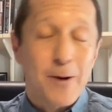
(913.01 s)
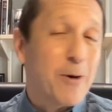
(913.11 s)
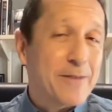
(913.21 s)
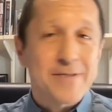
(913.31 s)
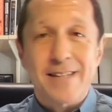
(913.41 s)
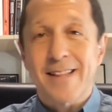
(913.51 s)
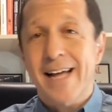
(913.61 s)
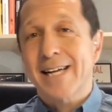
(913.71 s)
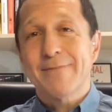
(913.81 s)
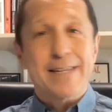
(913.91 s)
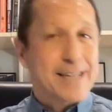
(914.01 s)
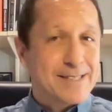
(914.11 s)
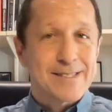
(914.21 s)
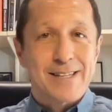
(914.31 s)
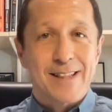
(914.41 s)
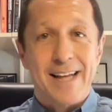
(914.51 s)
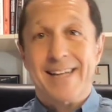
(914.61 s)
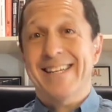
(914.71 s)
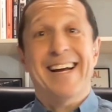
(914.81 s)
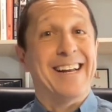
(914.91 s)
My wife didn't like it. My kids didn't
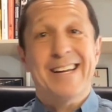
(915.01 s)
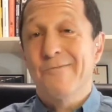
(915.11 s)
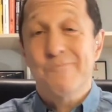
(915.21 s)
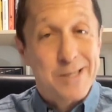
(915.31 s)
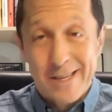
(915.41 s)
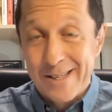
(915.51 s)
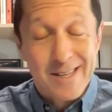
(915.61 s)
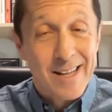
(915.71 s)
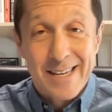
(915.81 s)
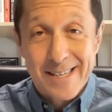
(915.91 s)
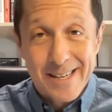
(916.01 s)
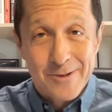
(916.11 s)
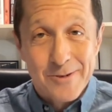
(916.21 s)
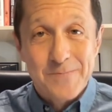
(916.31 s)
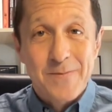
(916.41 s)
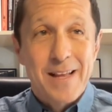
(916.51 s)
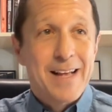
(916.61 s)
like it. And I didn't particularly like it either.